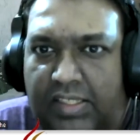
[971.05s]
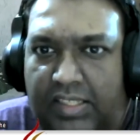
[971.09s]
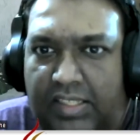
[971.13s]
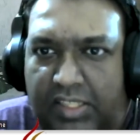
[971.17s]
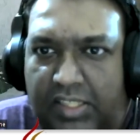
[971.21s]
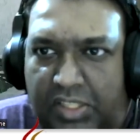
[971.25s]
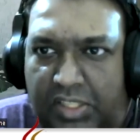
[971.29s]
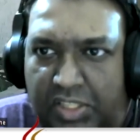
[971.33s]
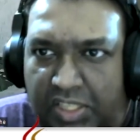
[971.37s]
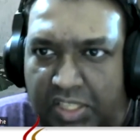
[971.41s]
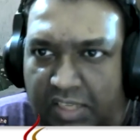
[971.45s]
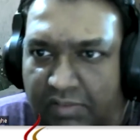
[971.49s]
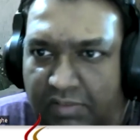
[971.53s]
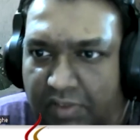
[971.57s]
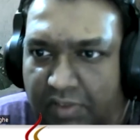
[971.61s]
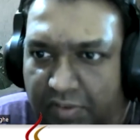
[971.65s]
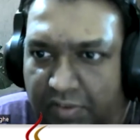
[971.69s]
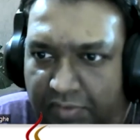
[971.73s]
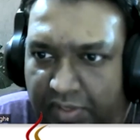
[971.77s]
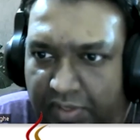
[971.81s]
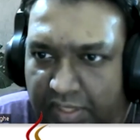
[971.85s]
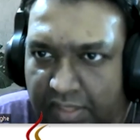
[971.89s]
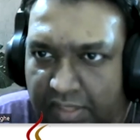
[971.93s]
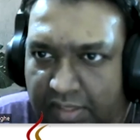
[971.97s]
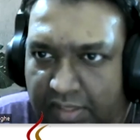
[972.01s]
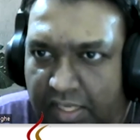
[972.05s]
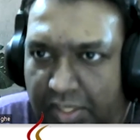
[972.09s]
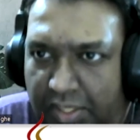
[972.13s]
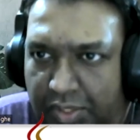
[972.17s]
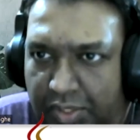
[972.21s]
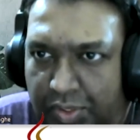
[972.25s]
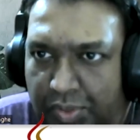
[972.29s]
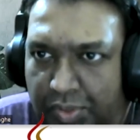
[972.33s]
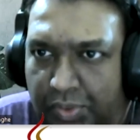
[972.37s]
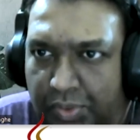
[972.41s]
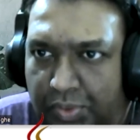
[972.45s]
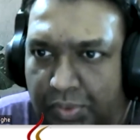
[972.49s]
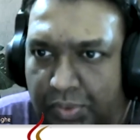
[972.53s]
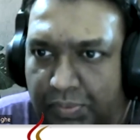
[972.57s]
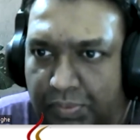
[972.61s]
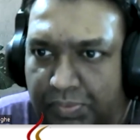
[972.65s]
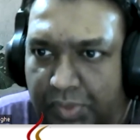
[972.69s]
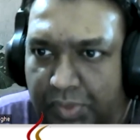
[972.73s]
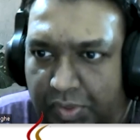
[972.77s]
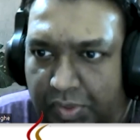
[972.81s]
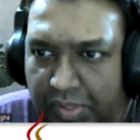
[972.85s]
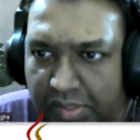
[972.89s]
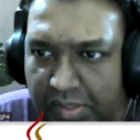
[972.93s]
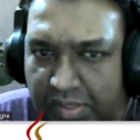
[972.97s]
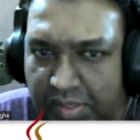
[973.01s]
achieve everything that you
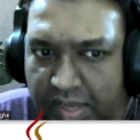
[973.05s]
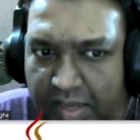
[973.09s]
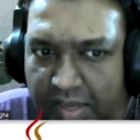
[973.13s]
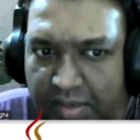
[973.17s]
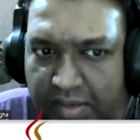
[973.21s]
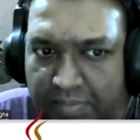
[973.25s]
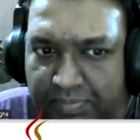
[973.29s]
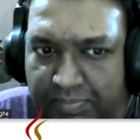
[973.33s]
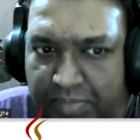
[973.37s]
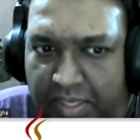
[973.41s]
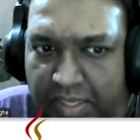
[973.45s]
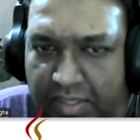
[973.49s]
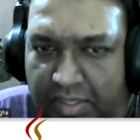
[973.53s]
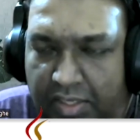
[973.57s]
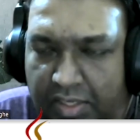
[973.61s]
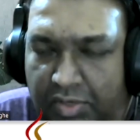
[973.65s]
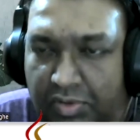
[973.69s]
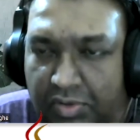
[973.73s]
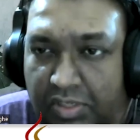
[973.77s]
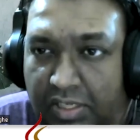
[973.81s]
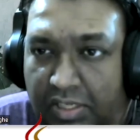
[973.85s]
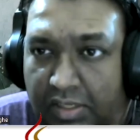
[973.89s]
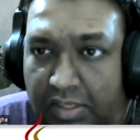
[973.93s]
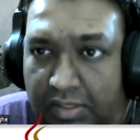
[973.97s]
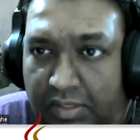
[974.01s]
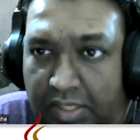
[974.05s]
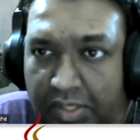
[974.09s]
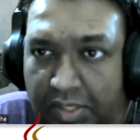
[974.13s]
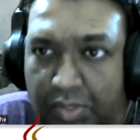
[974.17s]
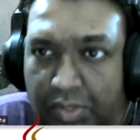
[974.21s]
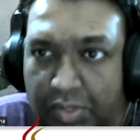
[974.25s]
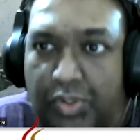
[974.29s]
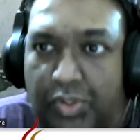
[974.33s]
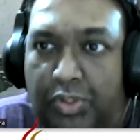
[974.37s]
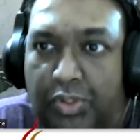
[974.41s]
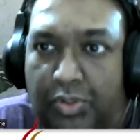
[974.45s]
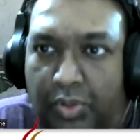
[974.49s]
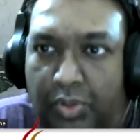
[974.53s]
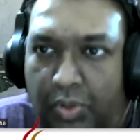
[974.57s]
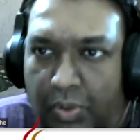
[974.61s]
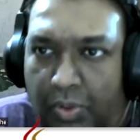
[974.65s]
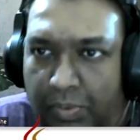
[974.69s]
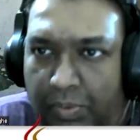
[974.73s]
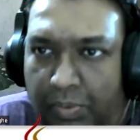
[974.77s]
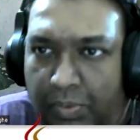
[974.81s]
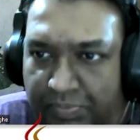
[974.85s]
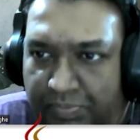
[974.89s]
desire and that you continue to grow